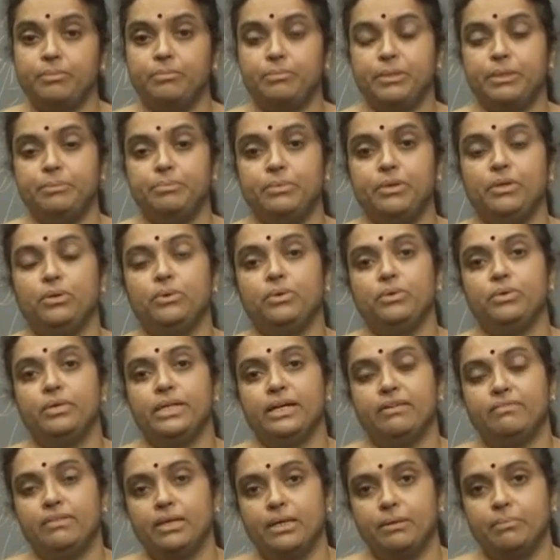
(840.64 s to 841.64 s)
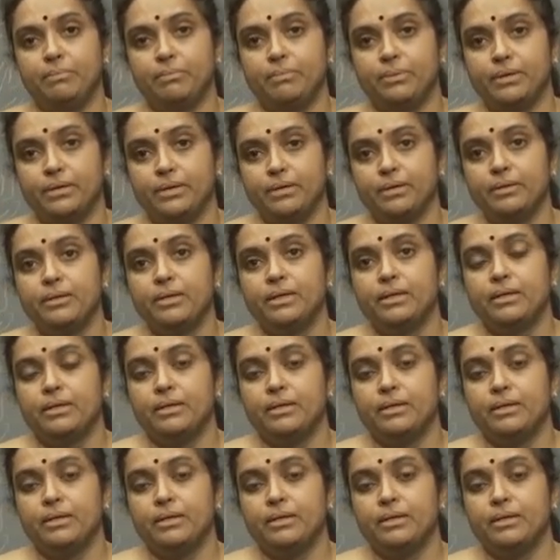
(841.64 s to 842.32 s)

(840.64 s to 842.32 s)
people who develop,